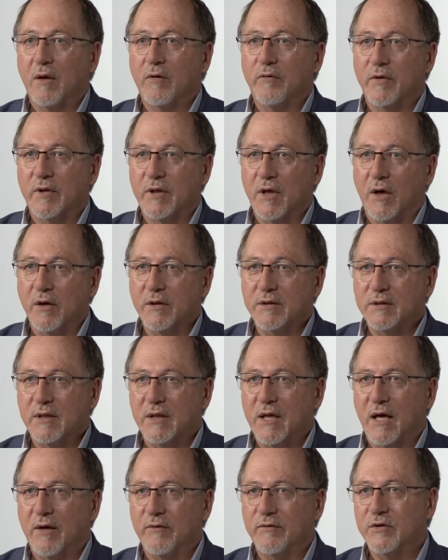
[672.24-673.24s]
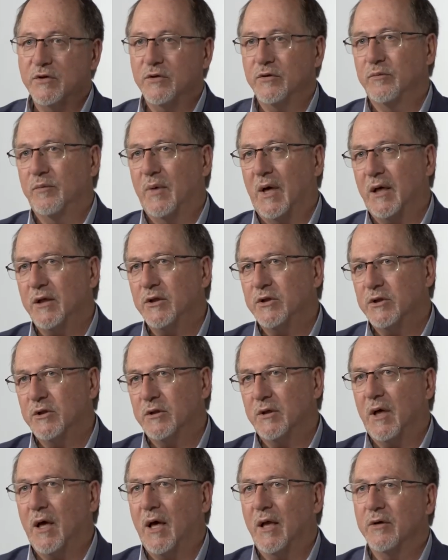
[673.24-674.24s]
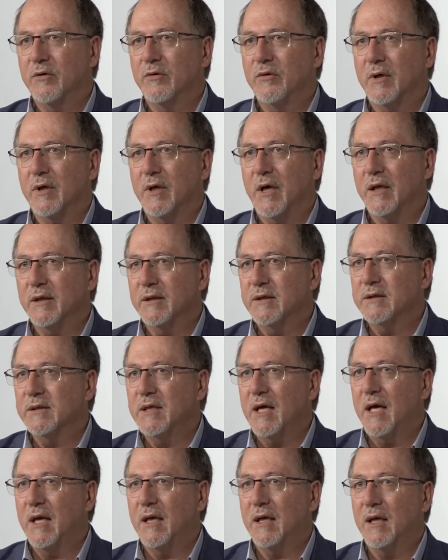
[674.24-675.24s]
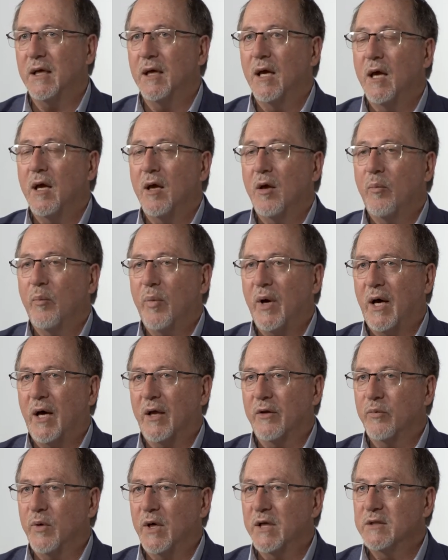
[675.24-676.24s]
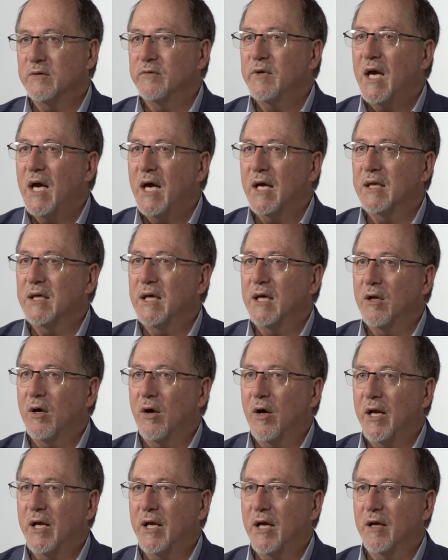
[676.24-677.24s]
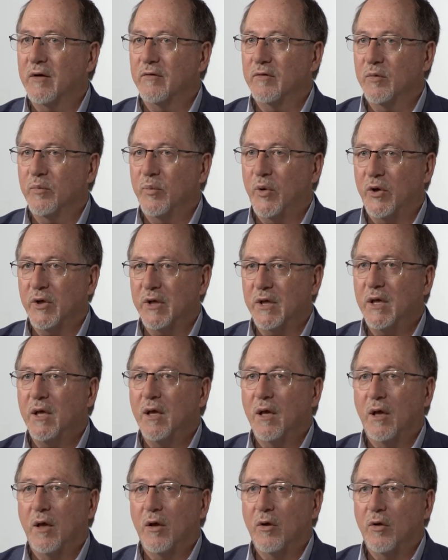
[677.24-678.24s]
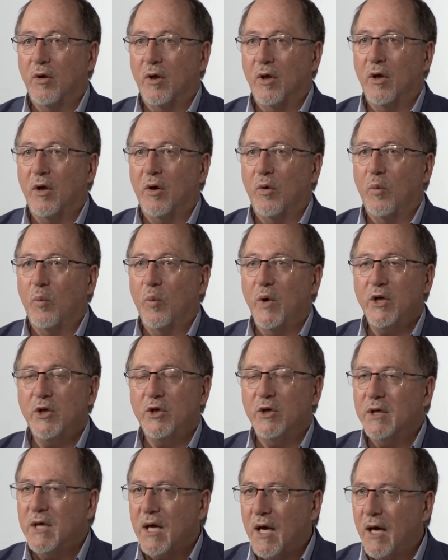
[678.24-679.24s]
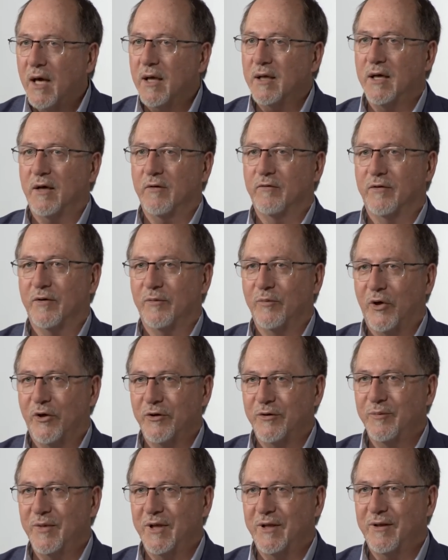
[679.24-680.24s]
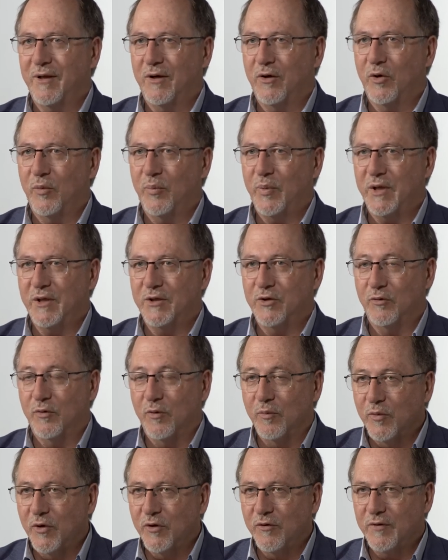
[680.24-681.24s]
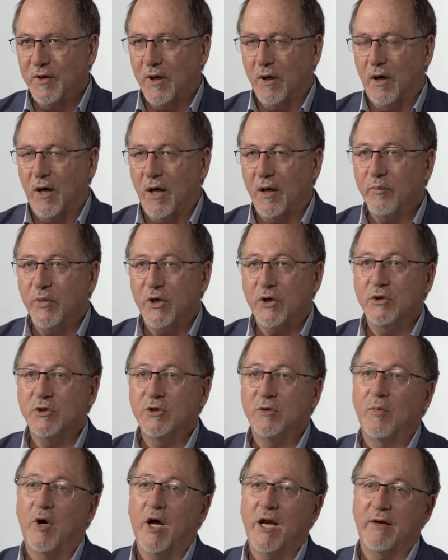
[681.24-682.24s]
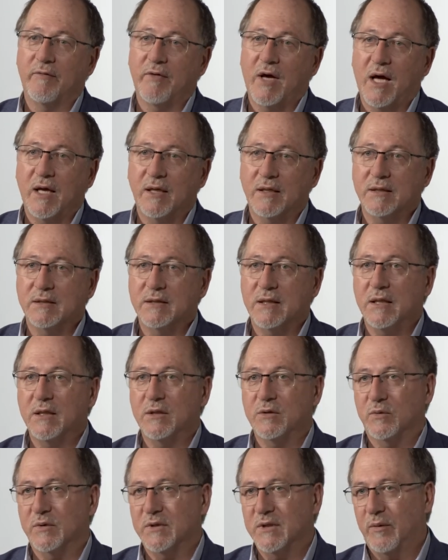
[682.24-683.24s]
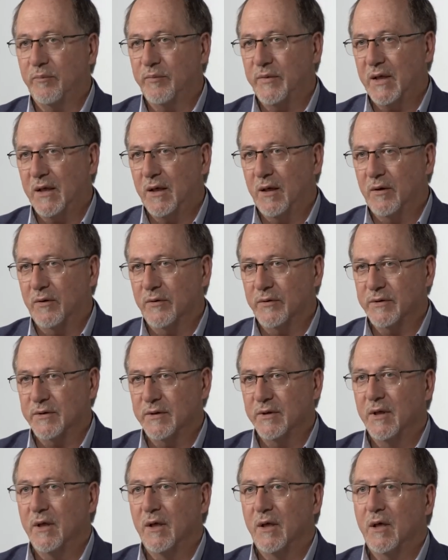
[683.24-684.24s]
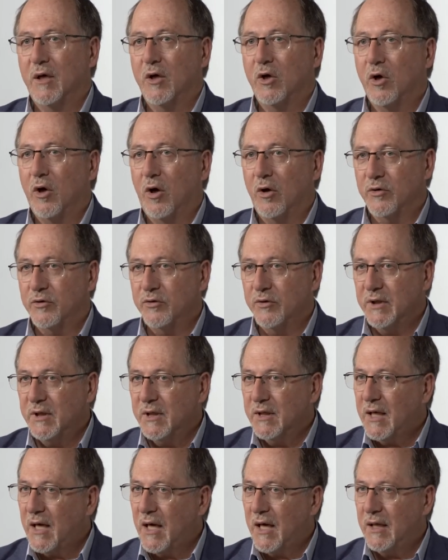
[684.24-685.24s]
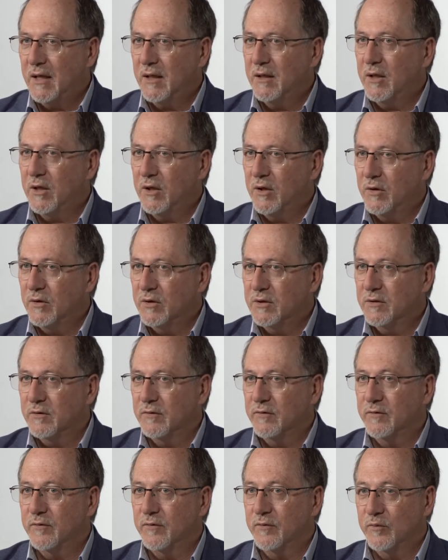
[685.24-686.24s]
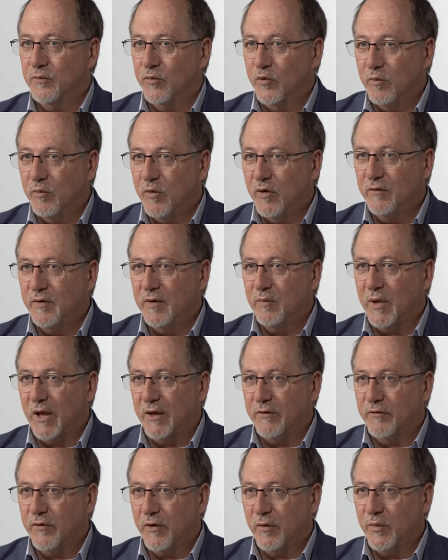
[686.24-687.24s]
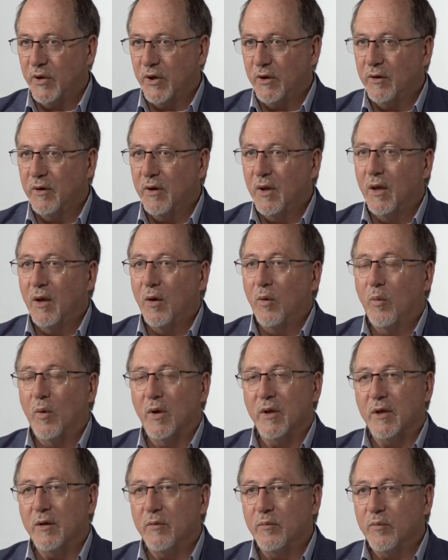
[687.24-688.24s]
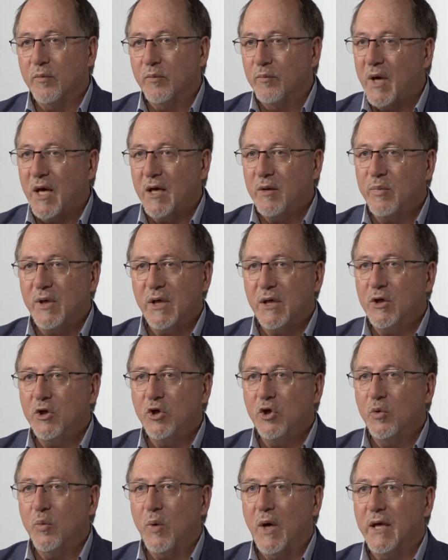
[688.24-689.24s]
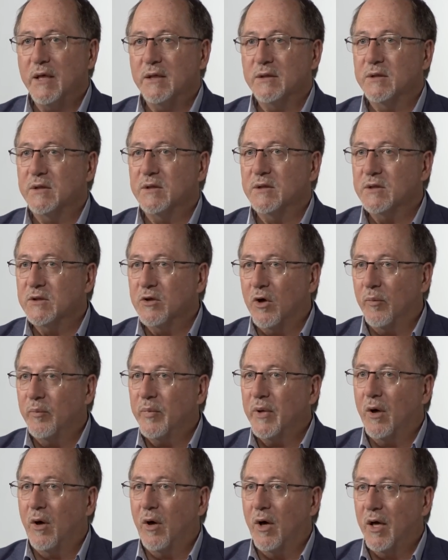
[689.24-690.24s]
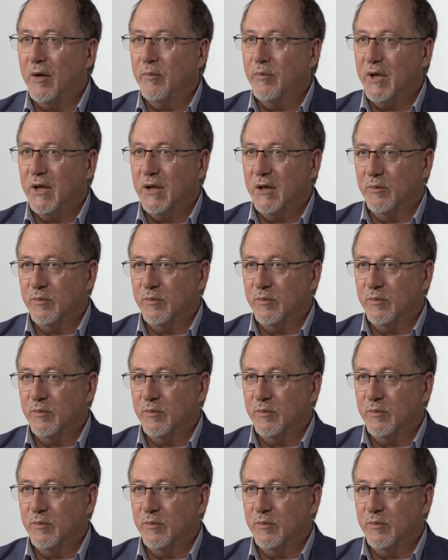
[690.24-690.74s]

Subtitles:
For those that have too much, understanding pathways of how to get iron out of the body when you can't have phlebotomy therapy to remove the iron because you might have heart disease or something else contraindicating the use of removing blood from you, well, there may be new ways to stop iron being